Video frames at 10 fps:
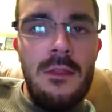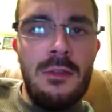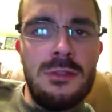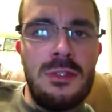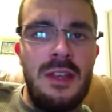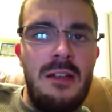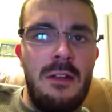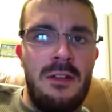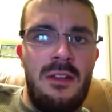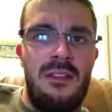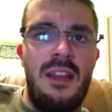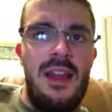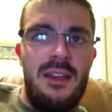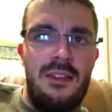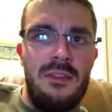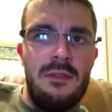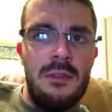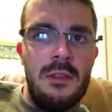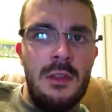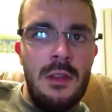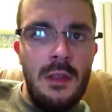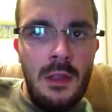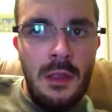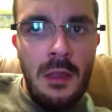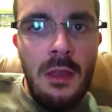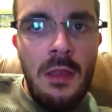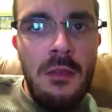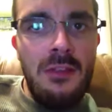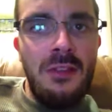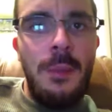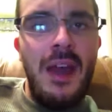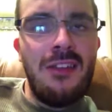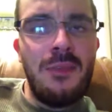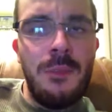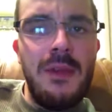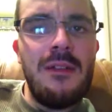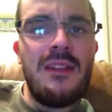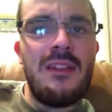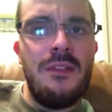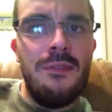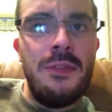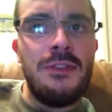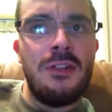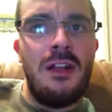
and sites. There's a possibility that in the future